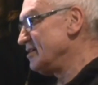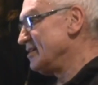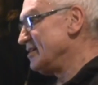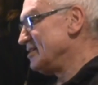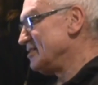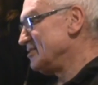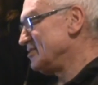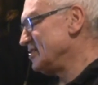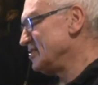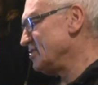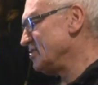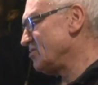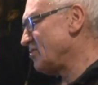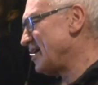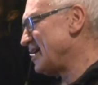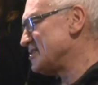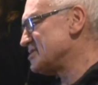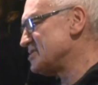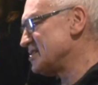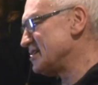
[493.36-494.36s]

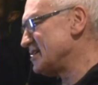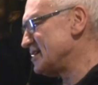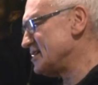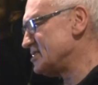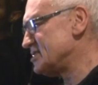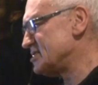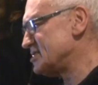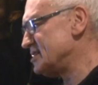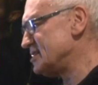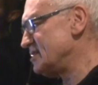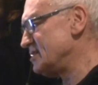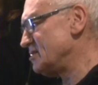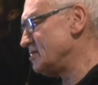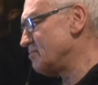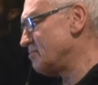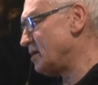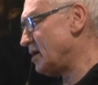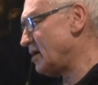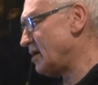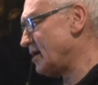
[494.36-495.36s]
theorizing is seen
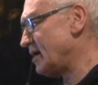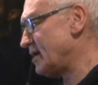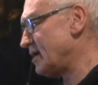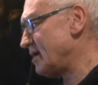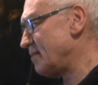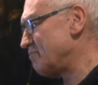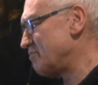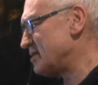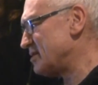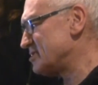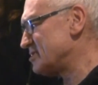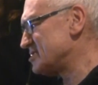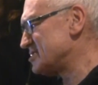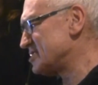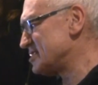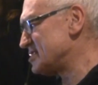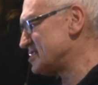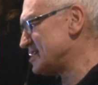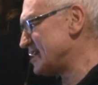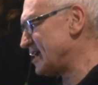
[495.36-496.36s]
by
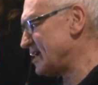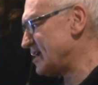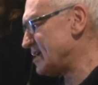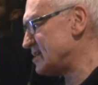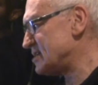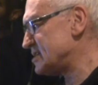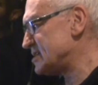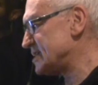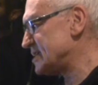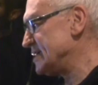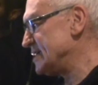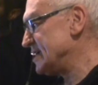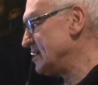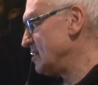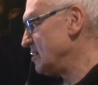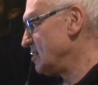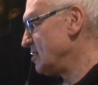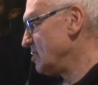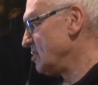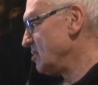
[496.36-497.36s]
empiricists as
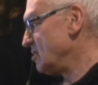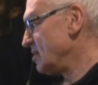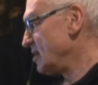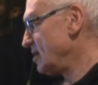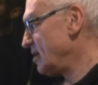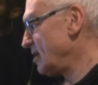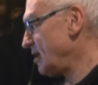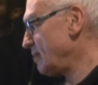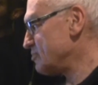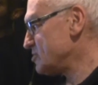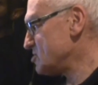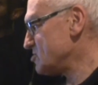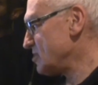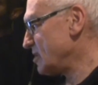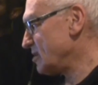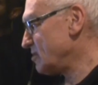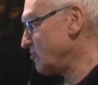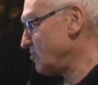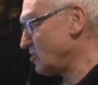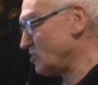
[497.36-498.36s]

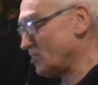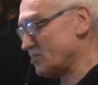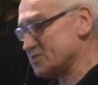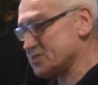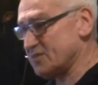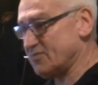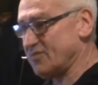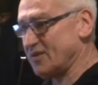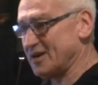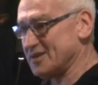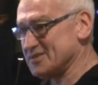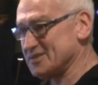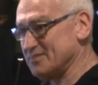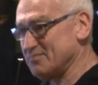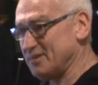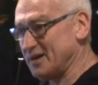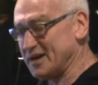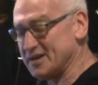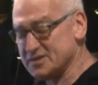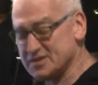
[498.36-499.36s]
abstract philosophizing
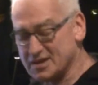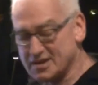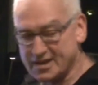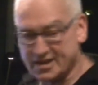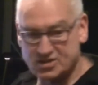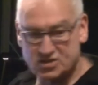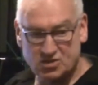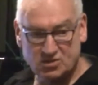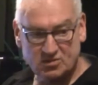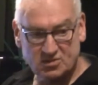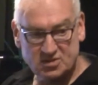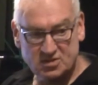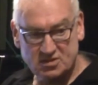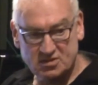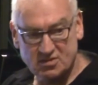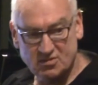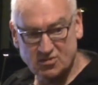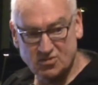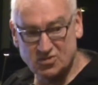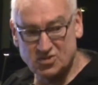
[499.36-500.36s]
by intellectuals,
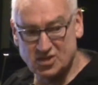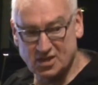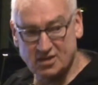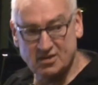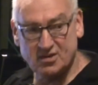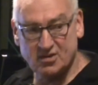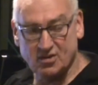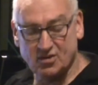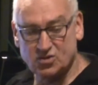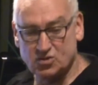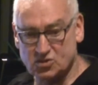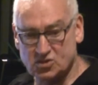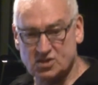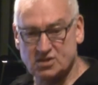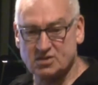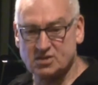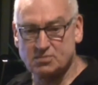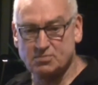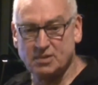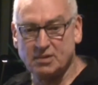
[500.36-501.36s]
who generally are
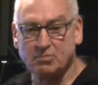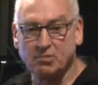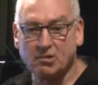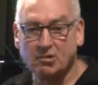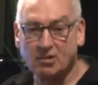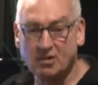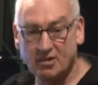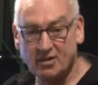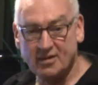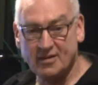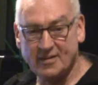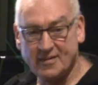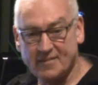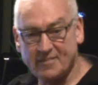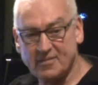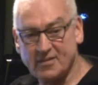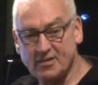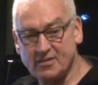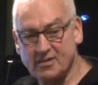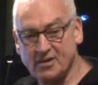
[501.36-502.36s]
useless people.
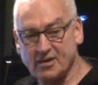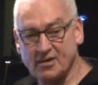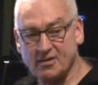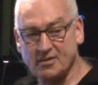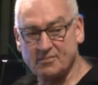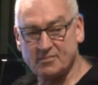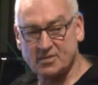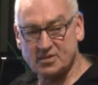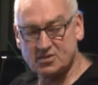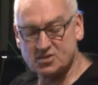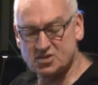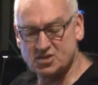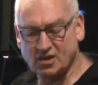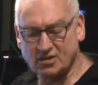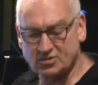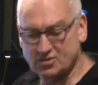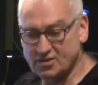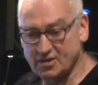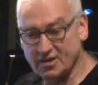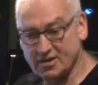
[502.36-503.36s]

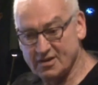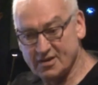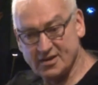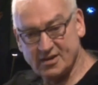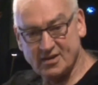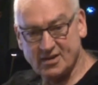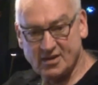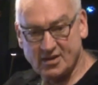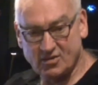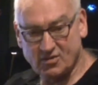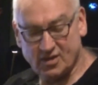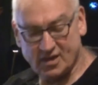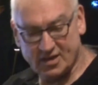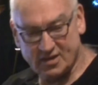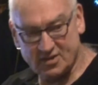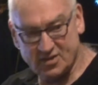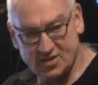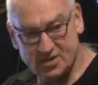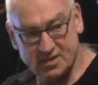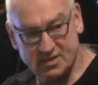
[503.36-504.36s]
Sartre,
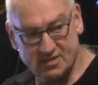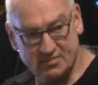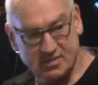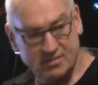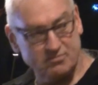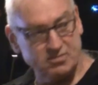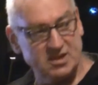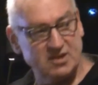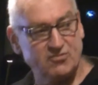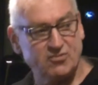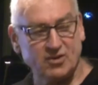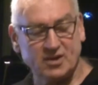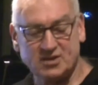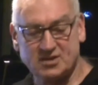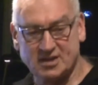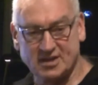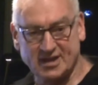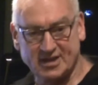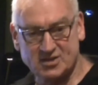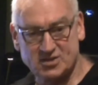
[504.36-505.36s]
in his Plea for
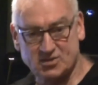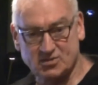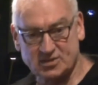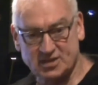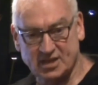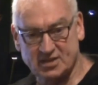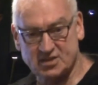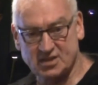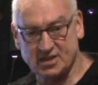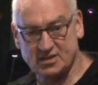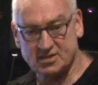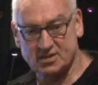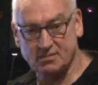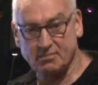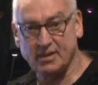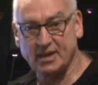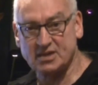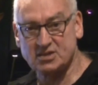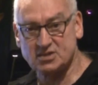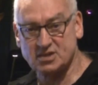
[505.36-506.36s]
Intellectuals, actually has an
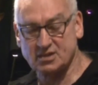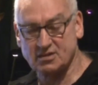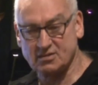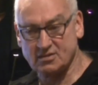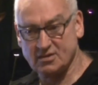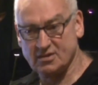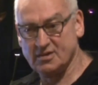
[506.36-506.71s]
amazing